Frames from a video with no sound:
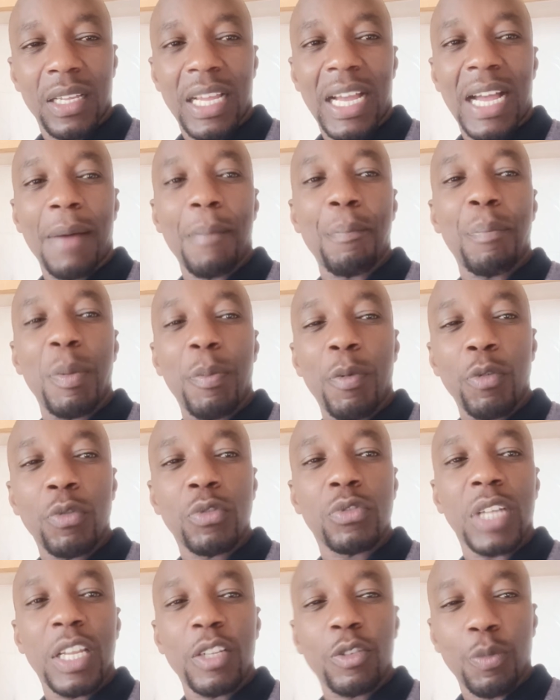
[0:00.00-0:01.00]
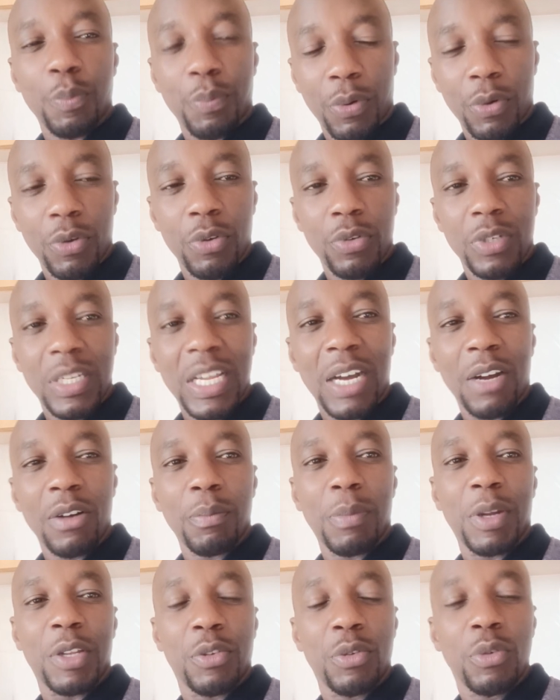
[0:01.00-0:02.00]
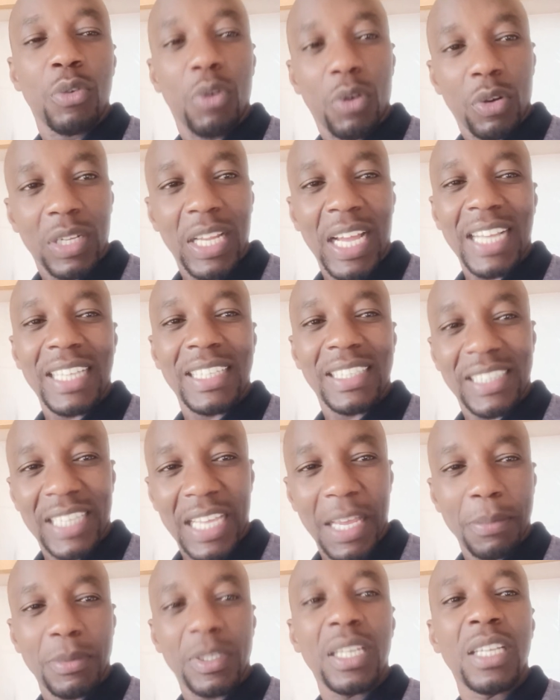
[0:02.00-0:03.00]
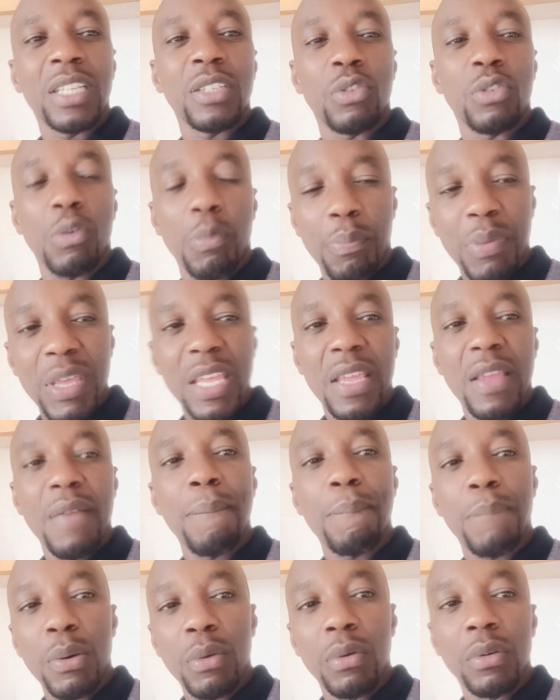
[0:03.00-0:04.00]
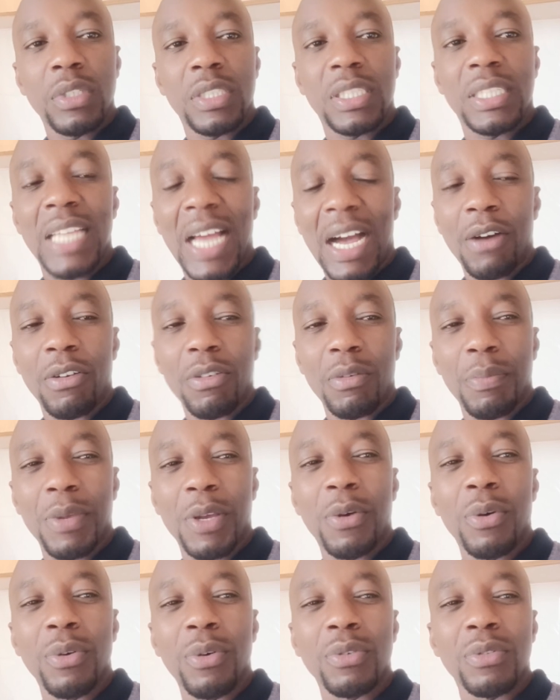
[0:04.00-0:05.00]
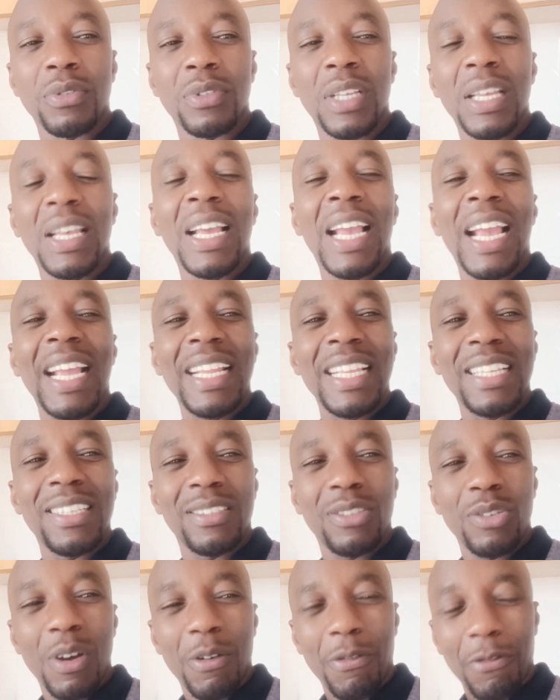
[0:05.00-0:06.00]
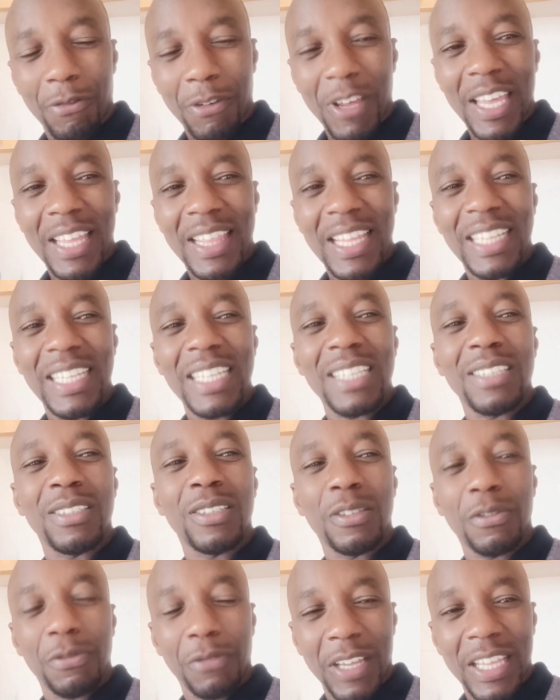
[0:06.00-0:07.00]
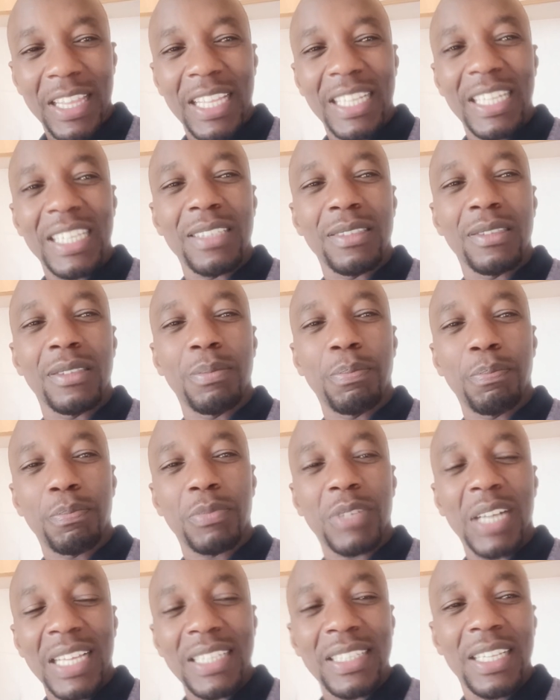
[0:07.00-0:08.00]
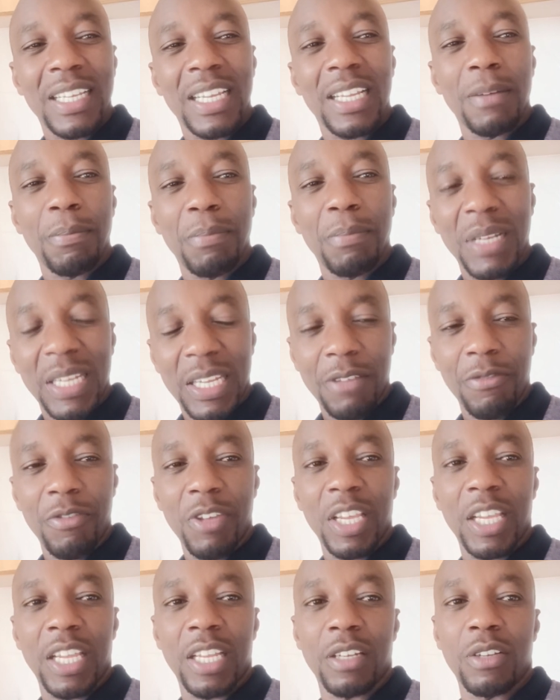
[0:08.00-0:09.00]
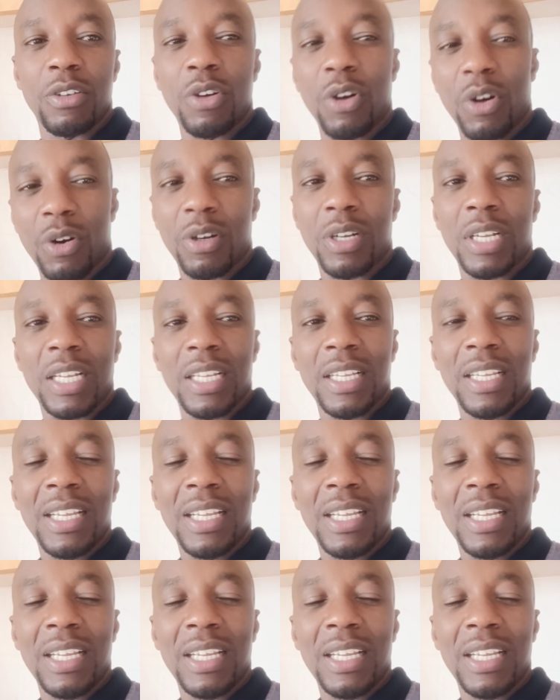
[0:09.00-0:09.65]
And people will try to pull you down, but you not accept to be pulled down because it is your faith. It is faith. It is trusting and believing in God.